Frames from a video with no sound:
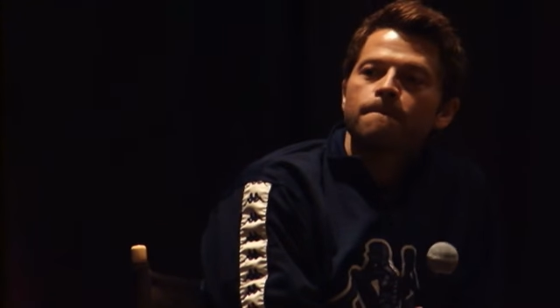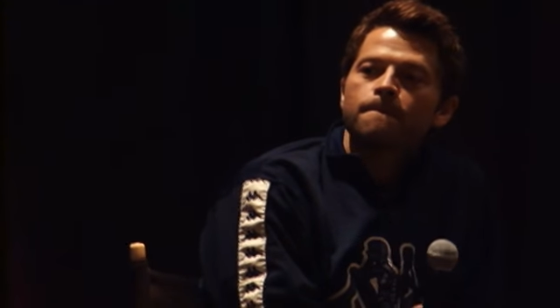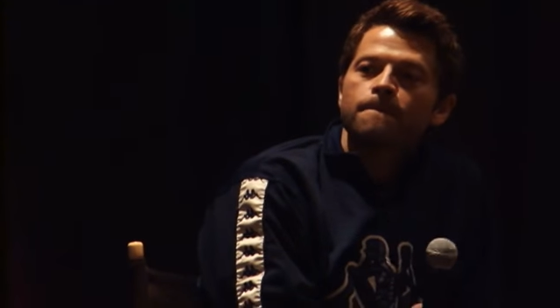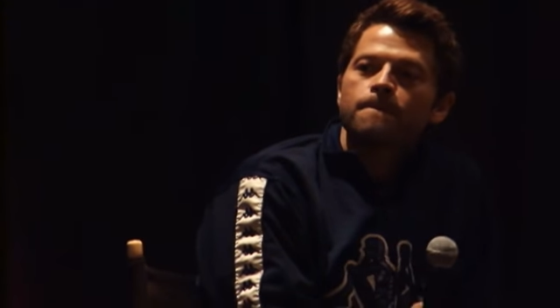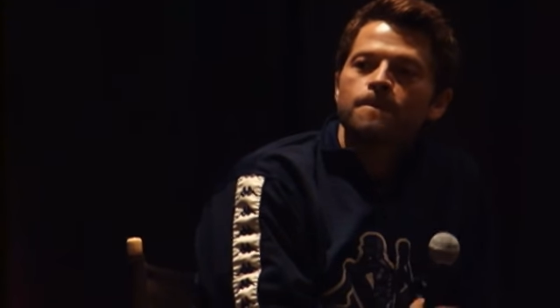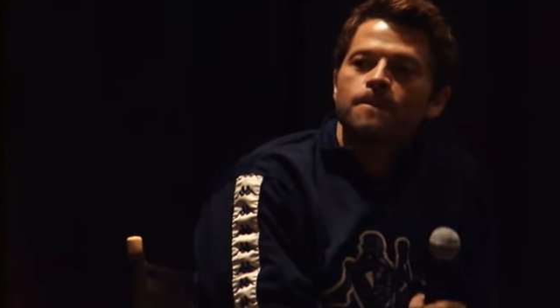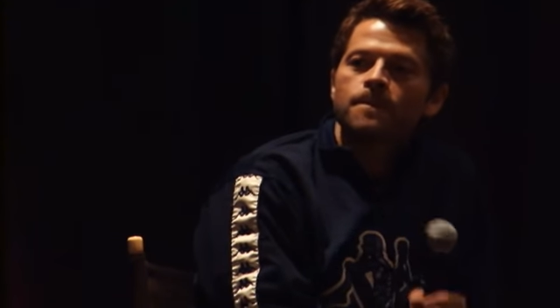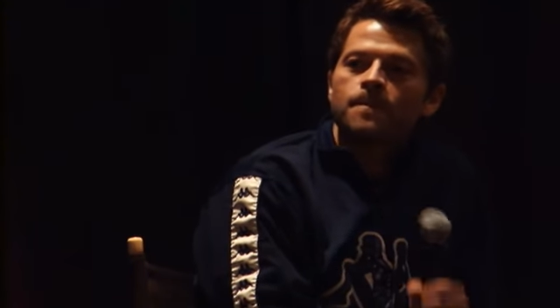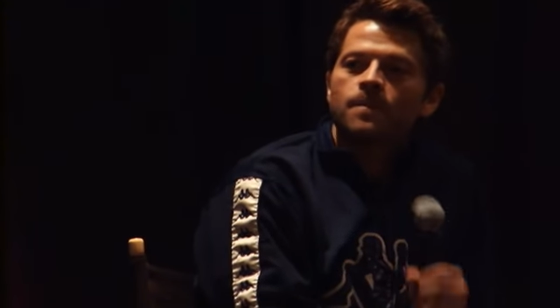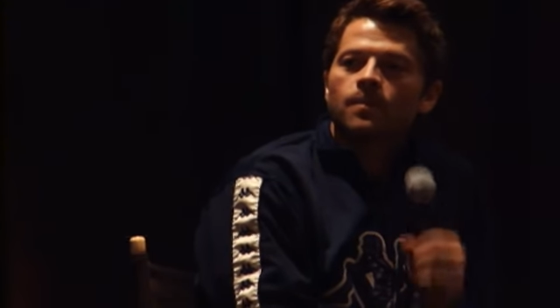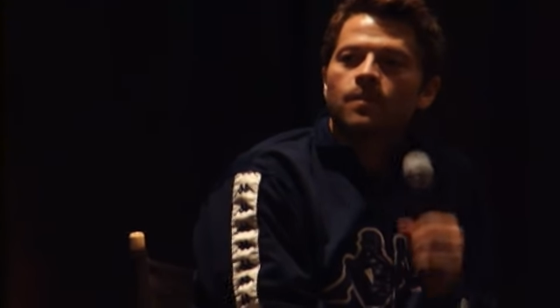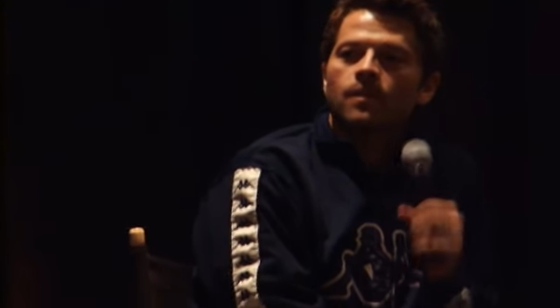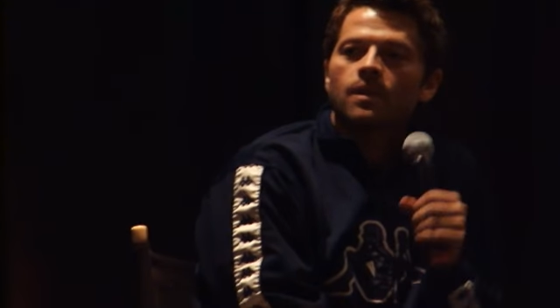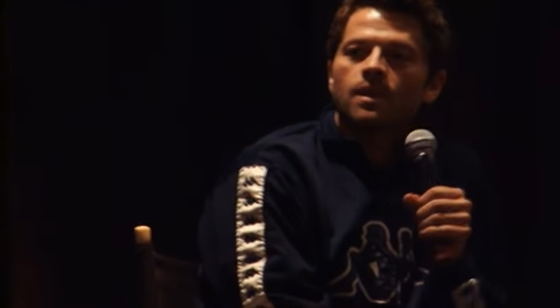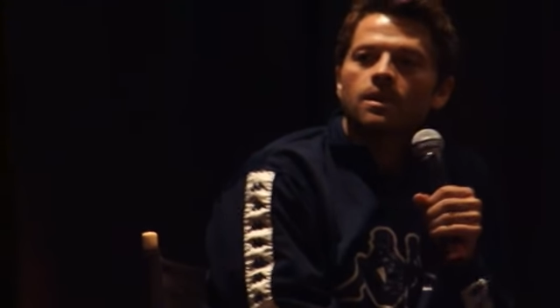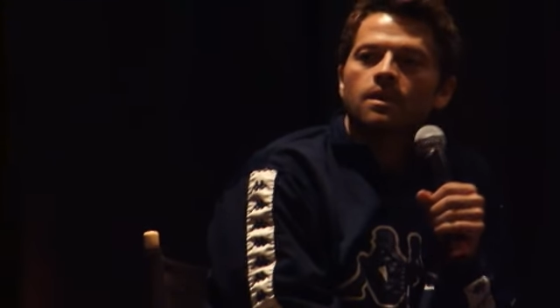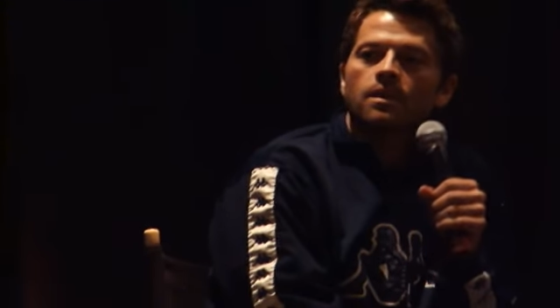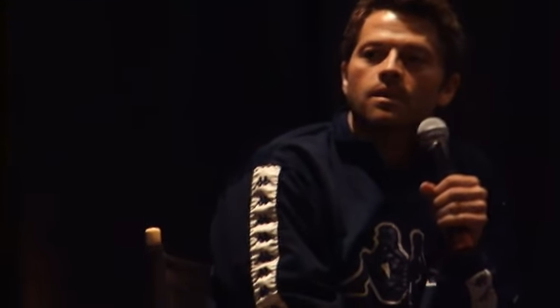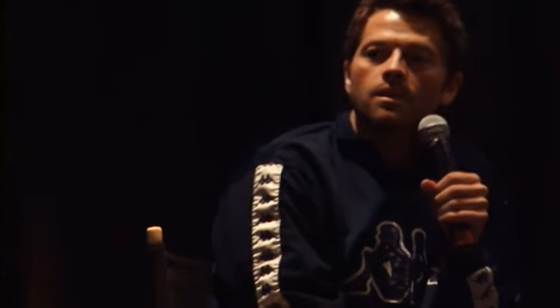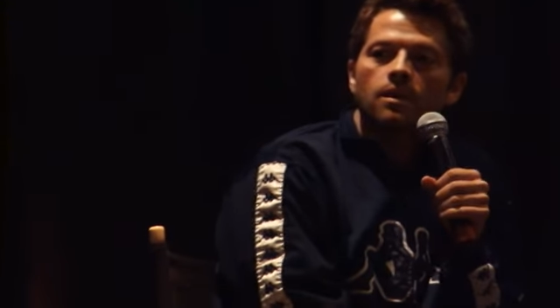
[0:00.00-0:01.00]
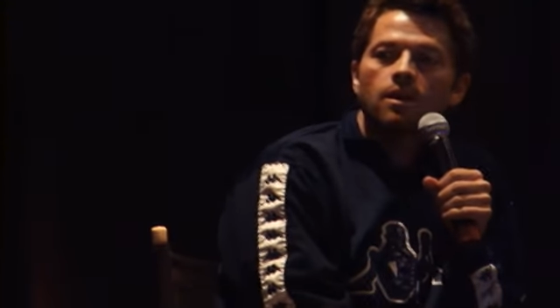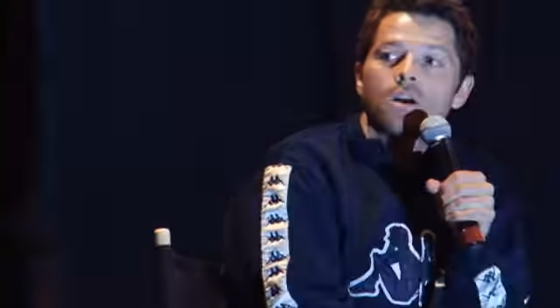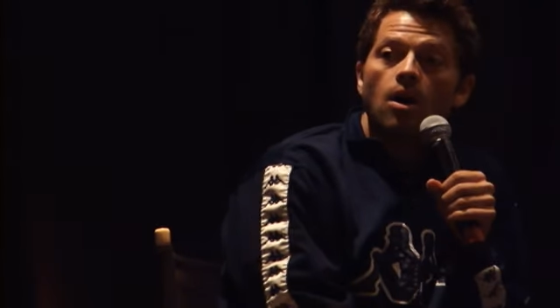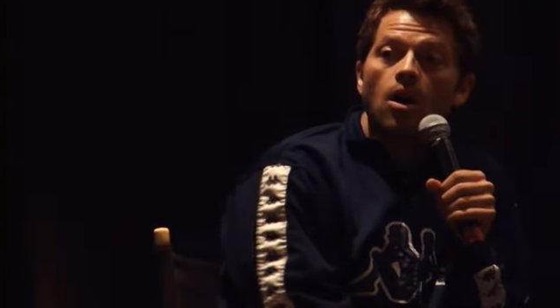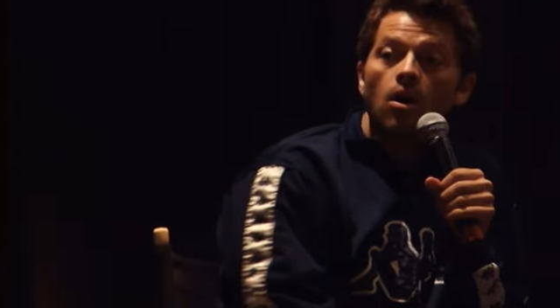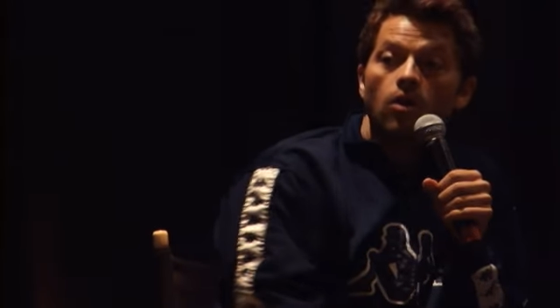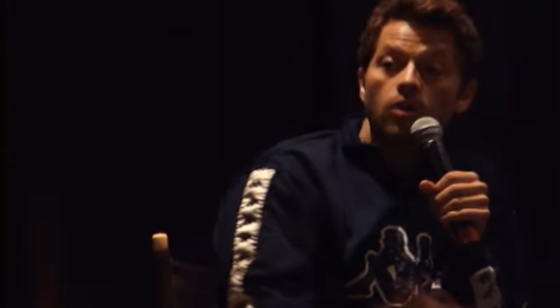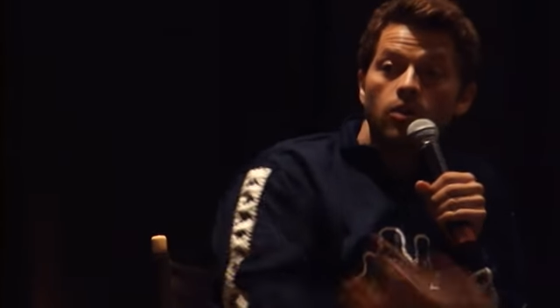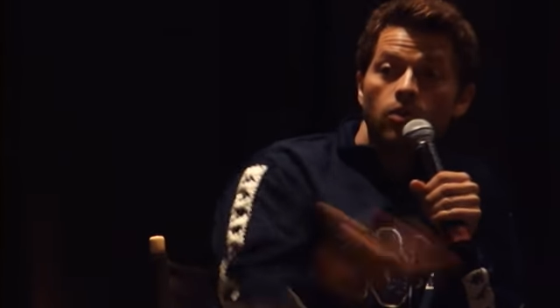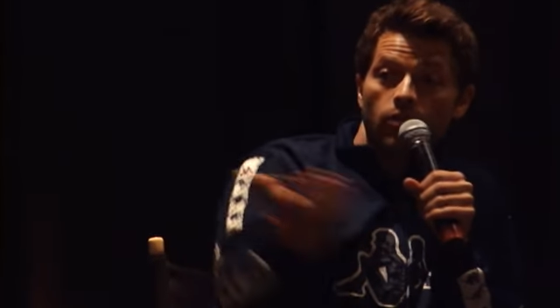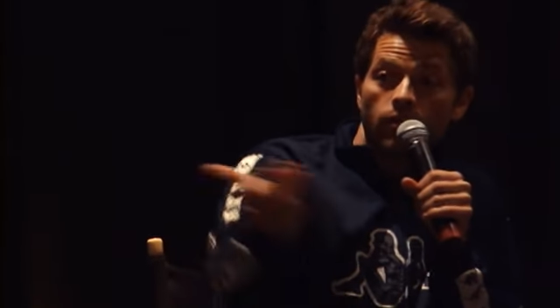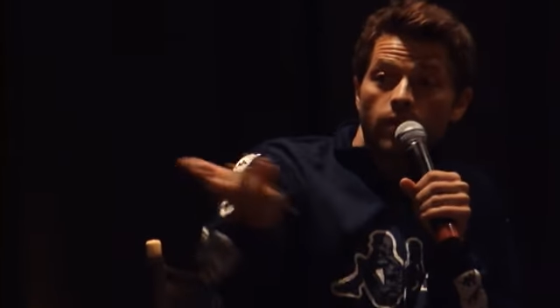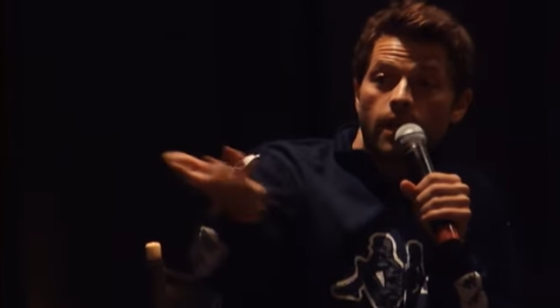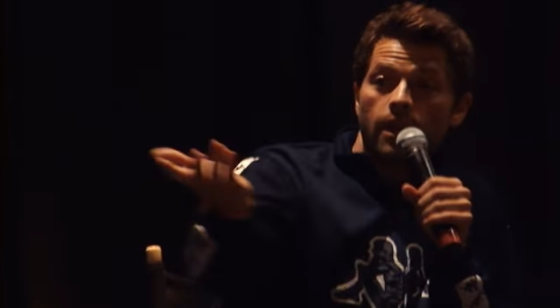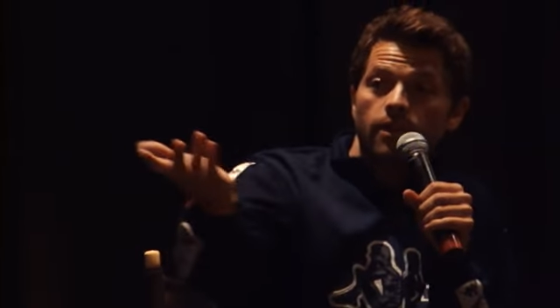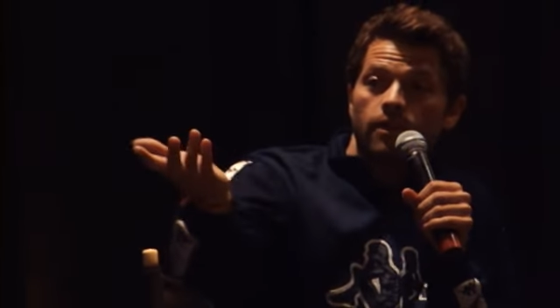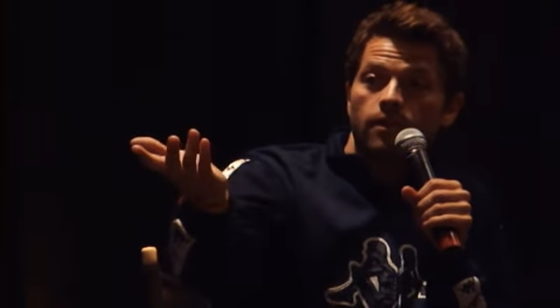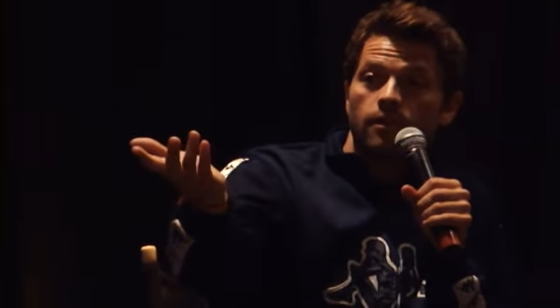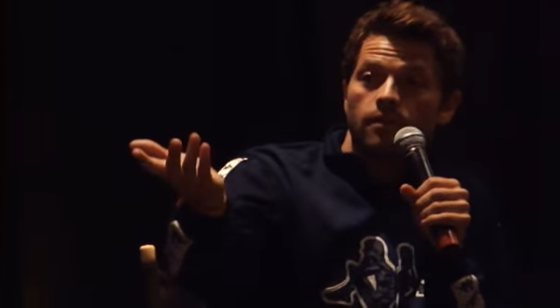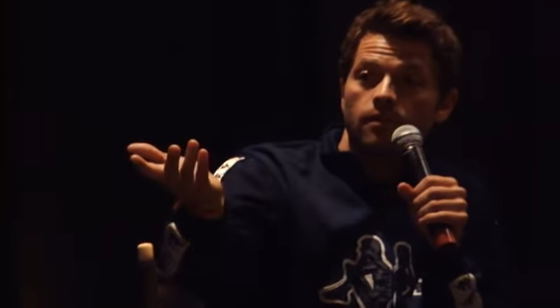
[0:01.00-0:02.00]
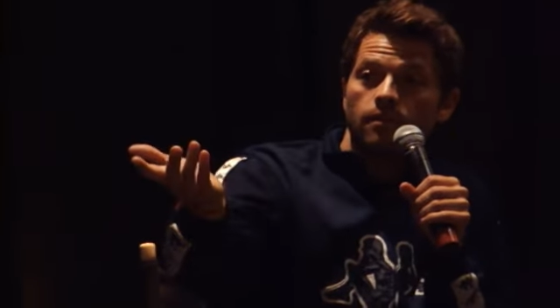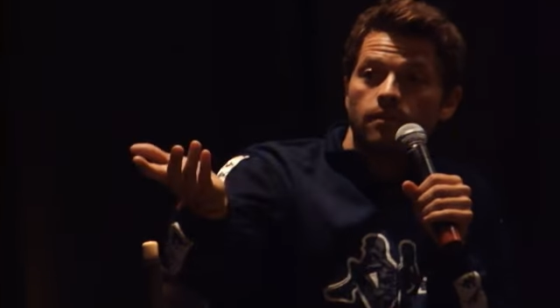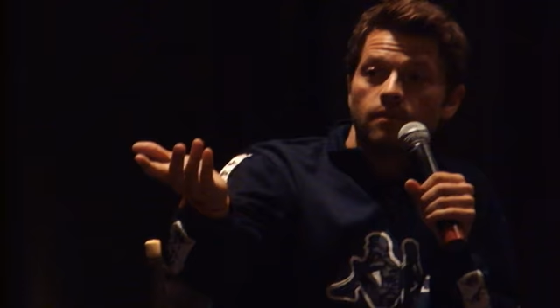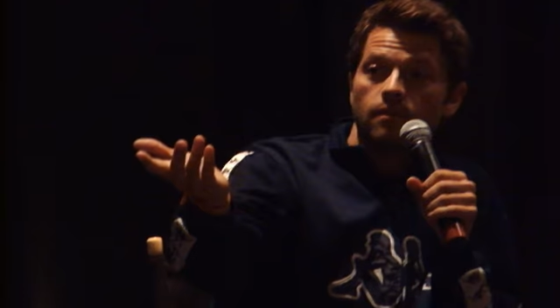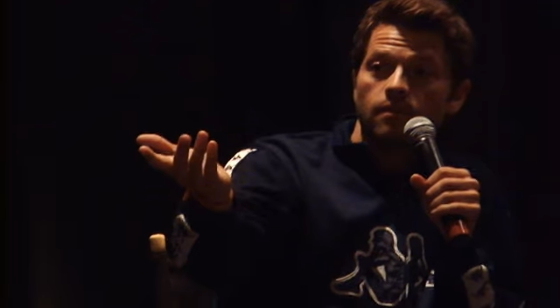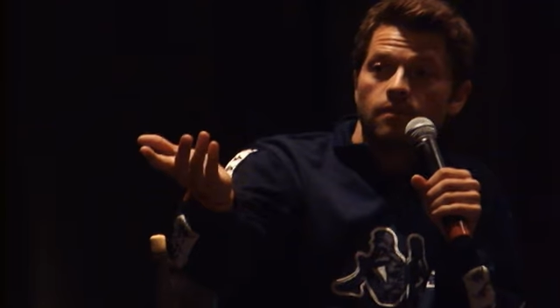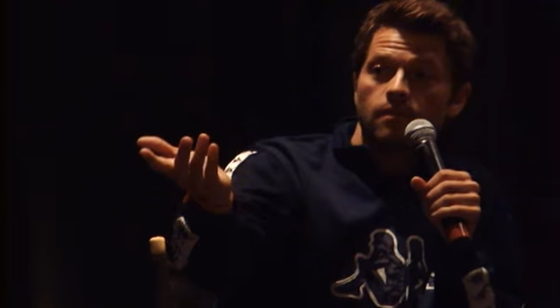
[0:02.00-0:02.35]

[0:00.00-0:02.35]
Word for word: Just a writer, that's about it. Oh, you're a writer?